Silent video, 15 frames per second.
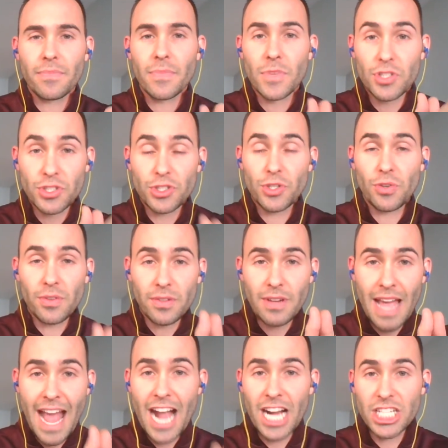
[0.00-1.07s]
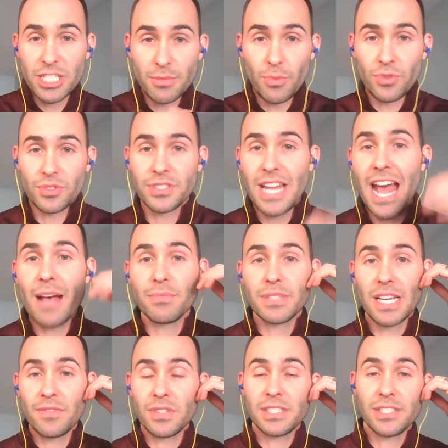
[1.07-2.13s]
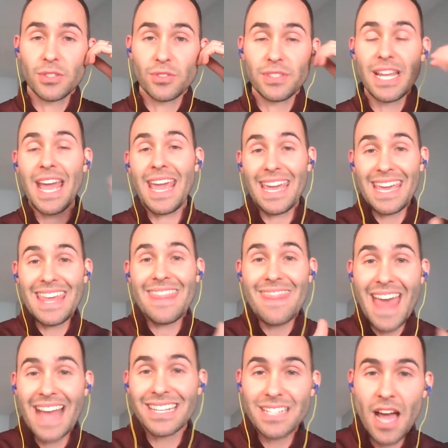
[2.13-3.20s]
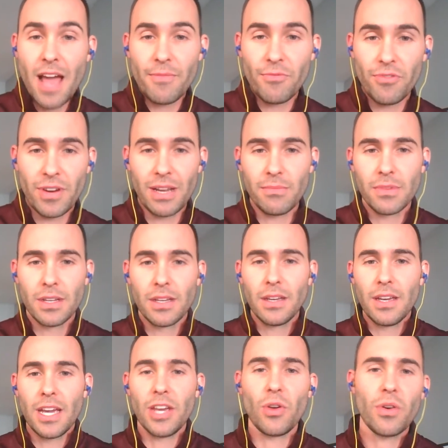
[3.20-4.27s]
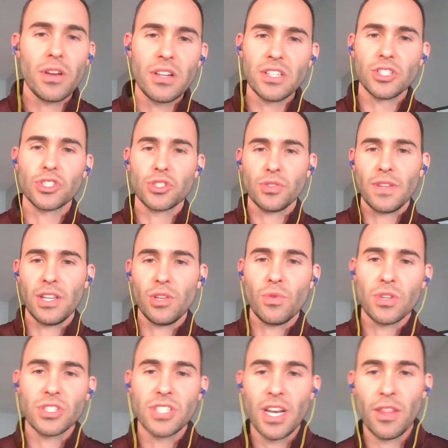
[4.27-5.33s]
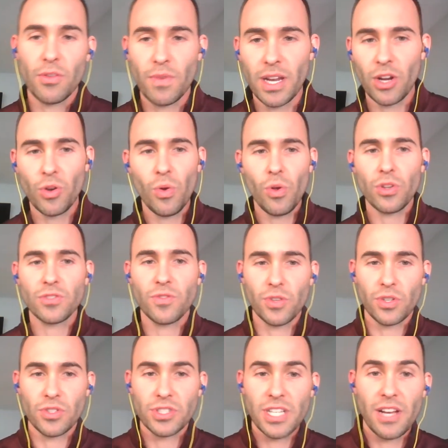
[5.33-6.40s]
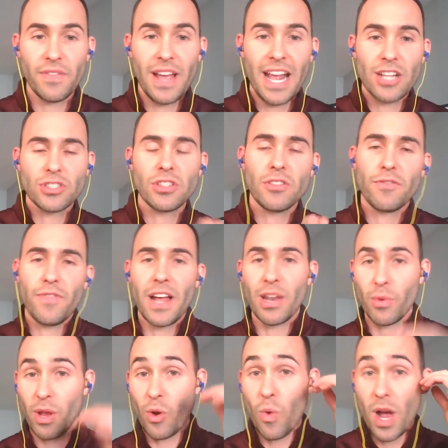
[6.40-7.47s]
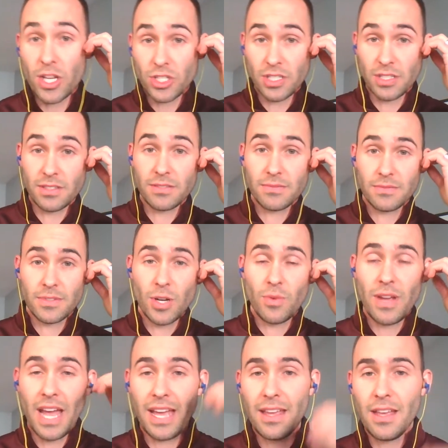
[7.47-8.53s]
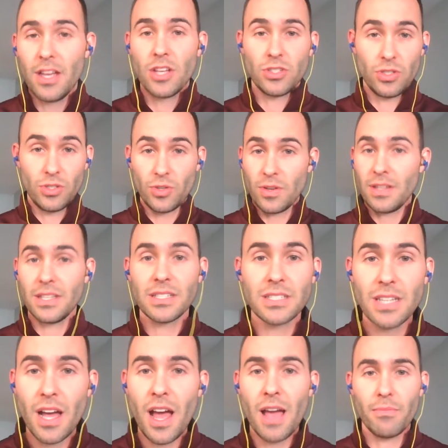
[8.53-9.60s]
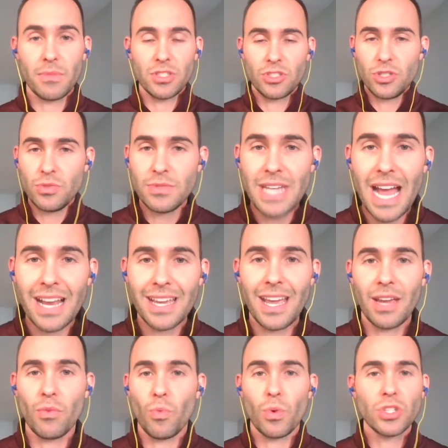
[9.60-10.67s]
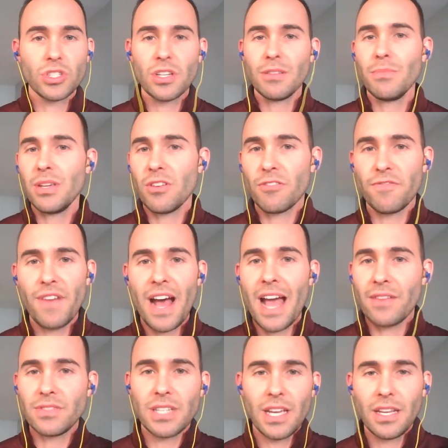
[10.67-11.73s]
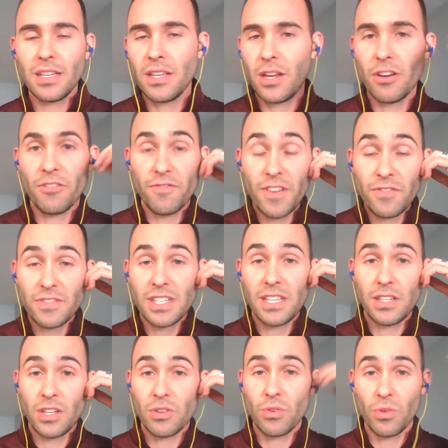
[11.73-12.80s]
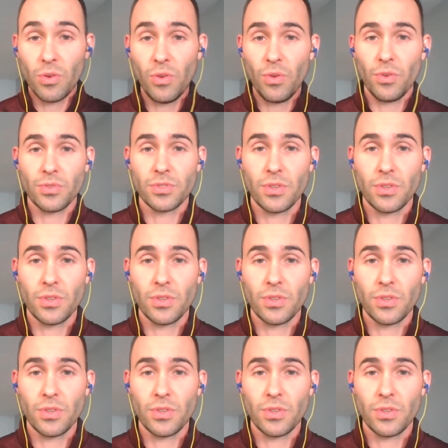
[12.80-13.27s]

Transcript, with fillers: certain actionable steps every single day in that time frame. In order to ensure that you are setting the right goals for yourself, answer the following questions, okay? So during this time, this new decade, what's going to be your five, ten-year, fifteen-year goals,